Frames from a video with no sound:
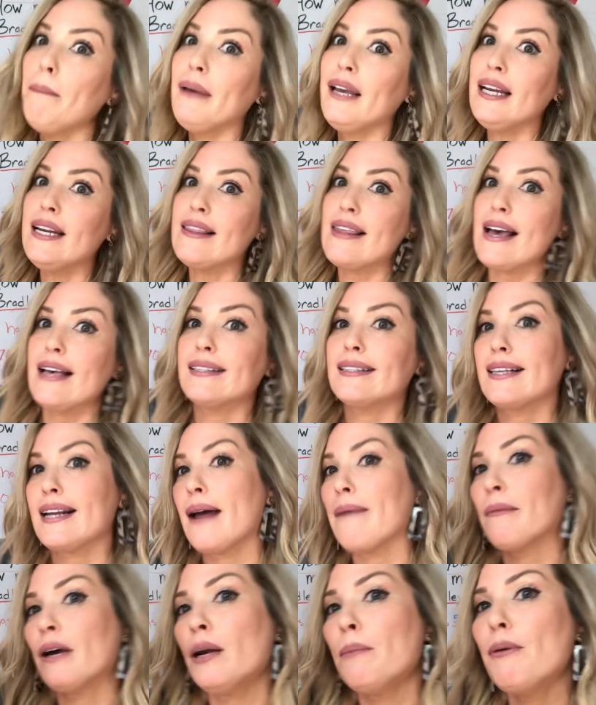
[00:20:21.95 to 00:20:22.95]
B to this, and
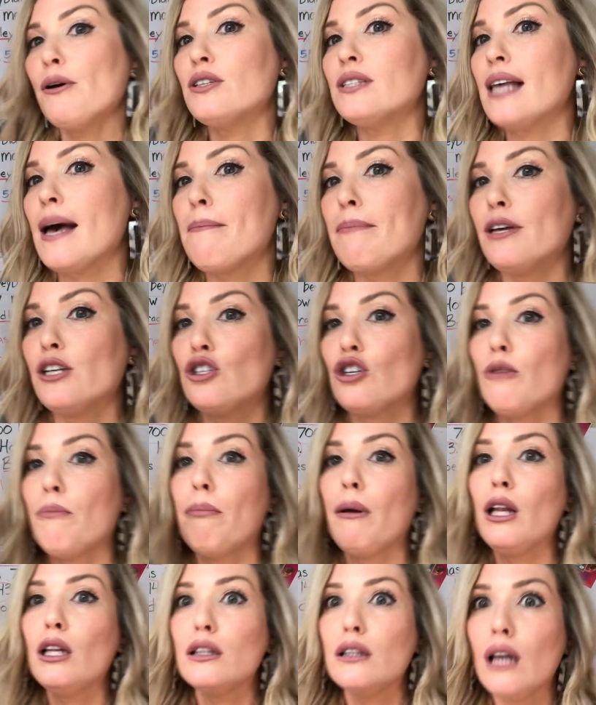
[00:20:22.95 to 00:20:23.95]
I'm going to post that picture
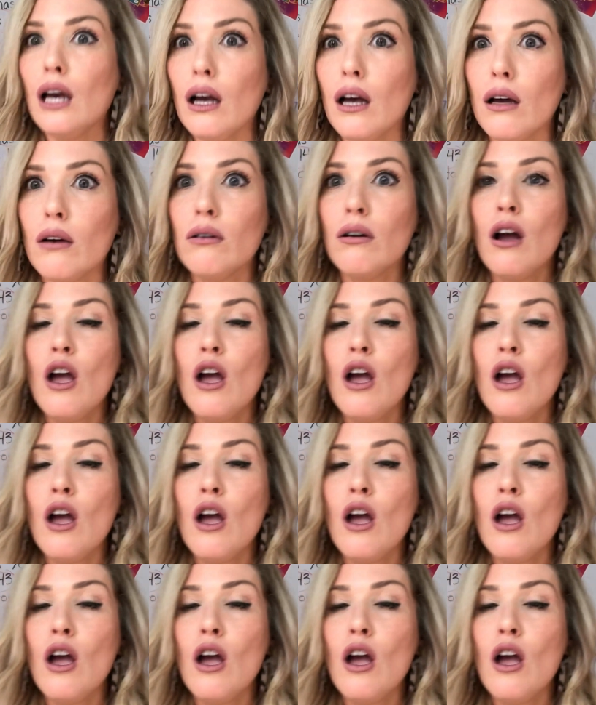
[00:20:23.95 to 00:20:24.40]
below.